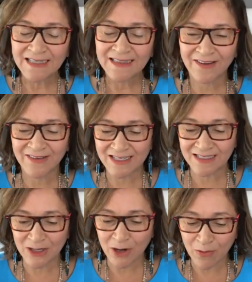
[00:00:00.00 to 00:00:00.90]
There is
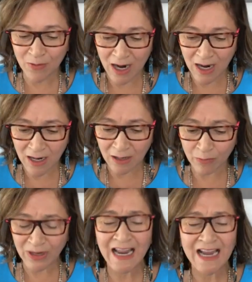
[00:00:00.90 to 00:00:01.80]
no uh,
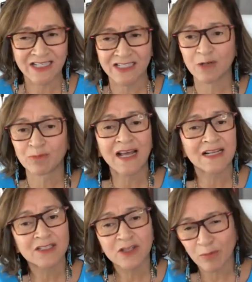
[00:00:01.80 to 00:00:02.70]
relationship that
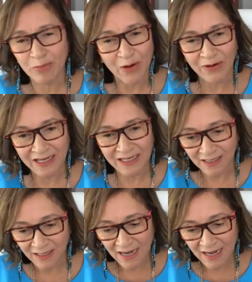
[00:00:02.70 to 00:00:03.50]
is so broken.